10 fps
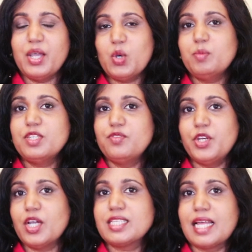hope this
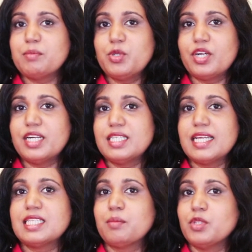video has helped you
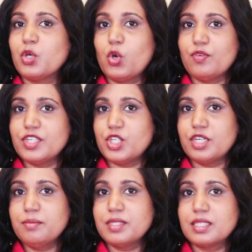understand some of the COVID
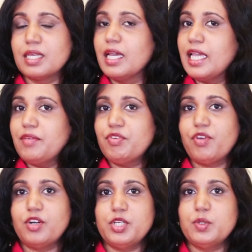terms. If you
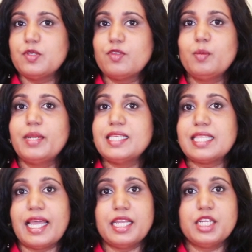found it useful, please
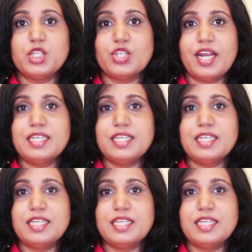like and share